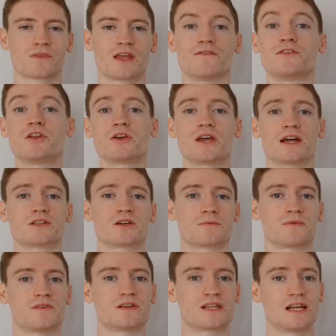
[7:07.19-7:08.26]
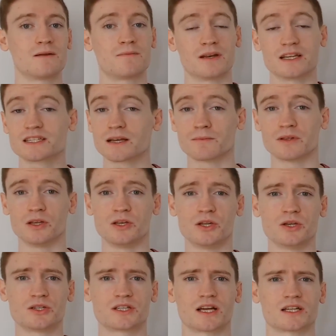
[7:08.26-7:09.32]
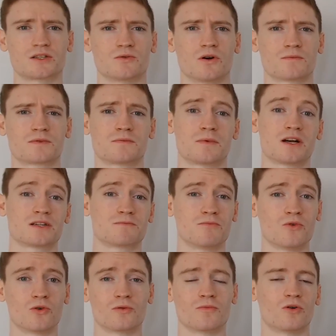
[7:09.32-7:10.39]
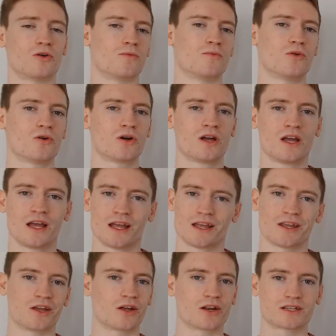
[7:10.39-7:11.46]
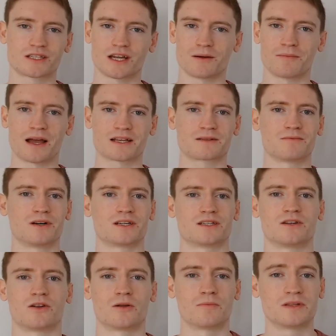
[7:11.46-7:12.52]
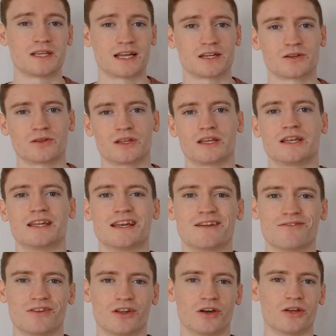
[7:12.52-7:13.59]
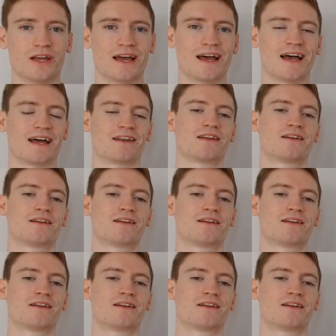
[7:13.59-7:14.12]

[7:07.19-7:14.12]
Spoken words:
If you do get on top of your sleep and it's something you do start to optimize more and more and more, you're going to start maximizing on a potential that you didn't even know you had.